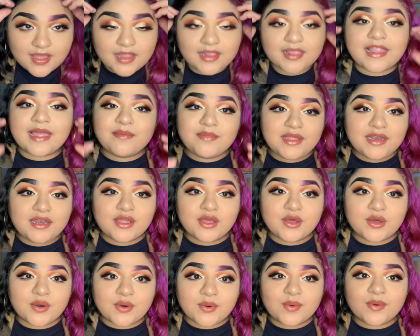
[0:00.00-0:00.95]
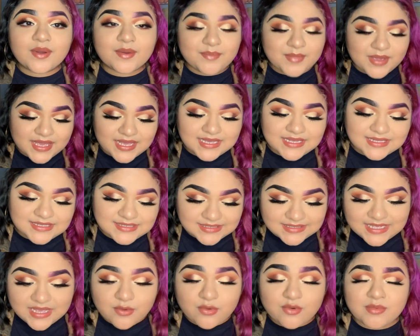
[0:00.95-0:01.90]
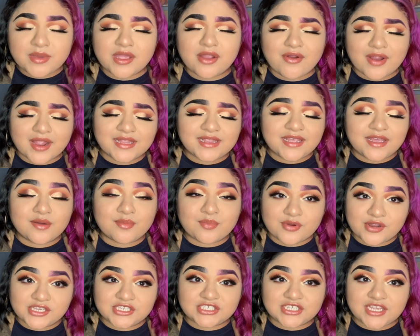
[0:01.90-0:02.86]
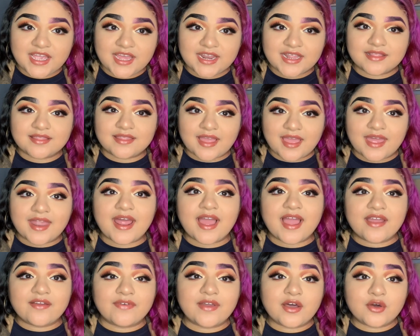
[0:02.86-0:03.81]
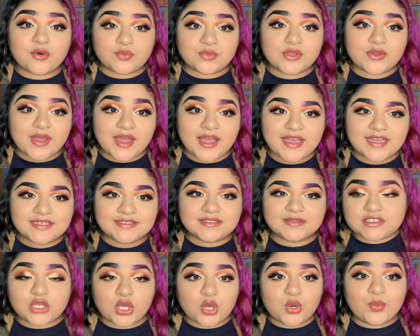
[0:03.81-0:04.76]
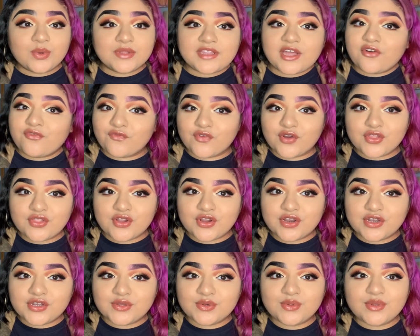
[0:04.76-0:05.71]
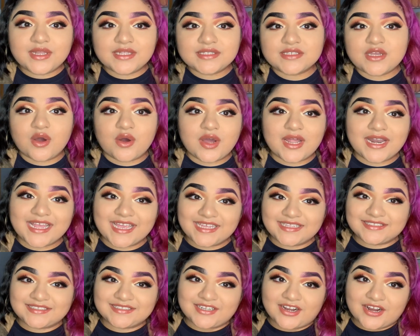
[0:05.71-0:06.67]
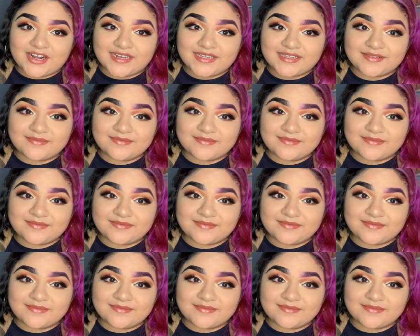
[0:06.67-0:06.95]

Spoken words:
let me know, because it will be greatly appreciated that I've helped you guys. So without further ado, let's go on and get started.